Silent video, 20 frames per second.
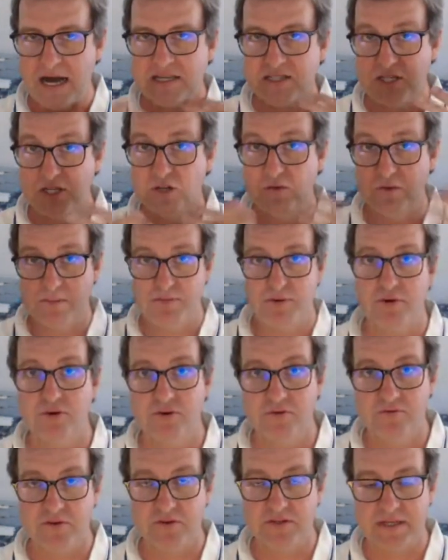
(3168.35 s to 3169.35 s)
if you're asked to
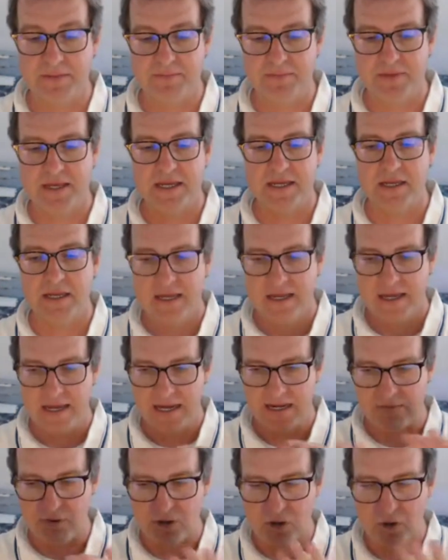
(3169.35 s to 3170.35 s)
do a proof or
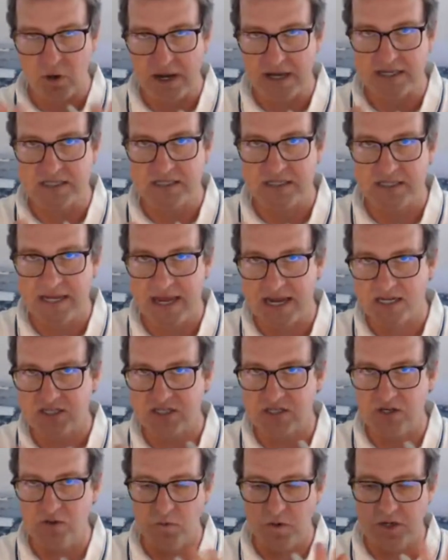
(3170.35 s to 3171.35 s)
something and it
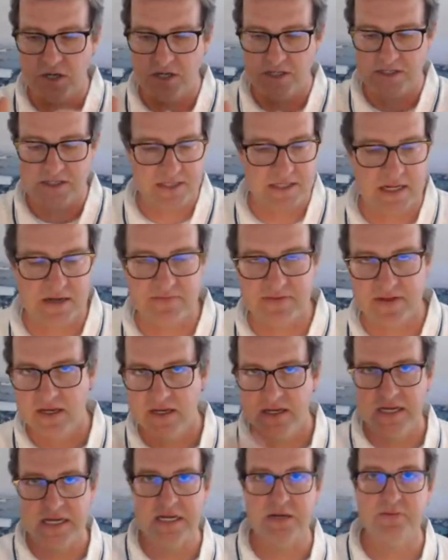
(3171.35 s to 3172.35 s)
requires text and words
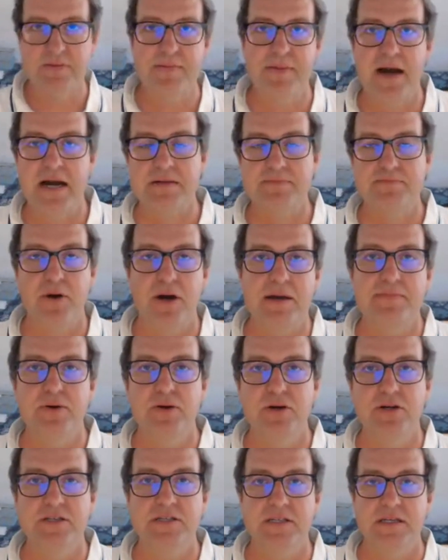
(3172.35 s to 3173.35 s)
and stuff, it'll be
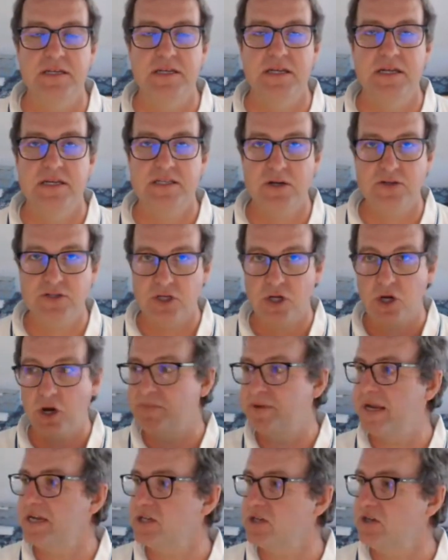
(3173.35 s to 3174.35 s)
marked by a person.
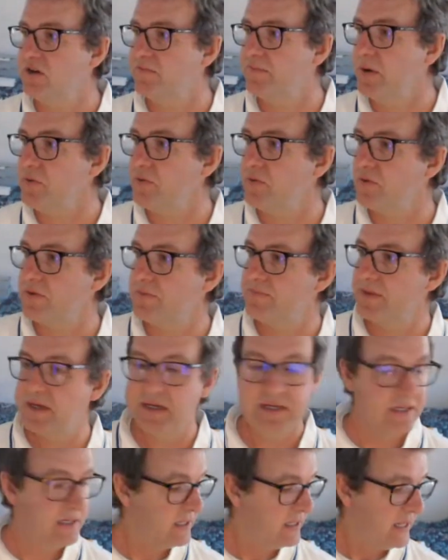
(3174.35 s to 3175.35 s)
So it's a combination of
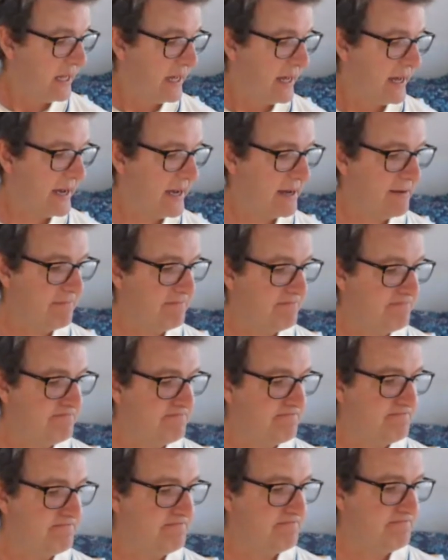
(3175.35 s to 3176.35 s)
both.
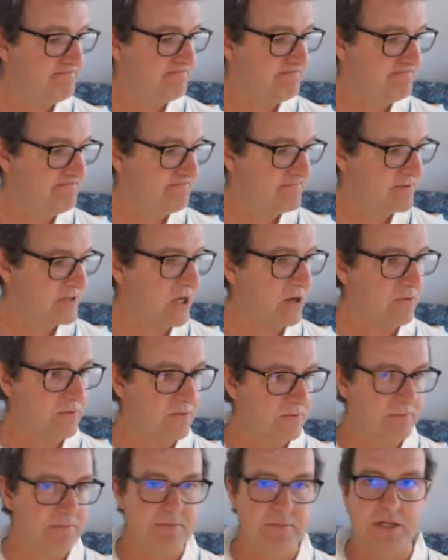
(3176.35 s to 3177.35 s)

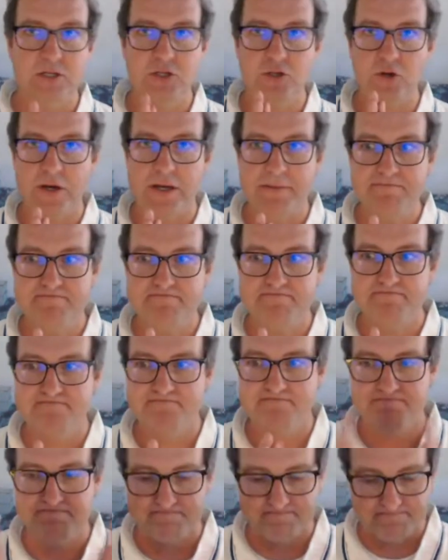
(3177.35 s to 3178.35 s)
Um, so
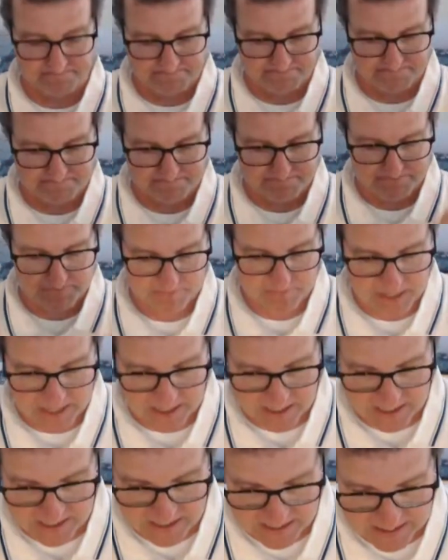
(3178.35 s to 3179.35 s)
enjoy.
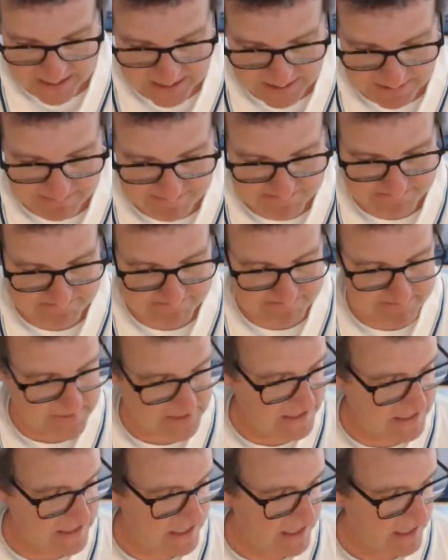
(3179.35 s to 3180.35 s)

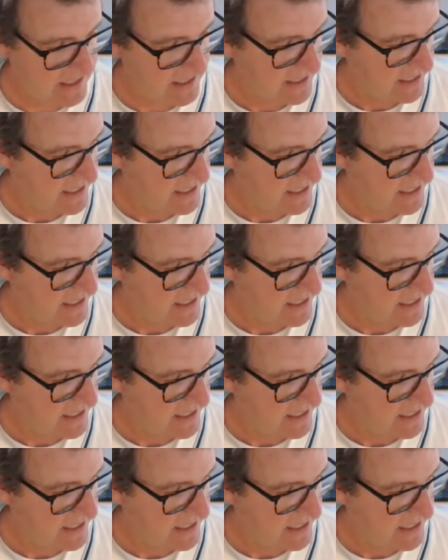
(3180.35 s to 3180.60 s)
Um,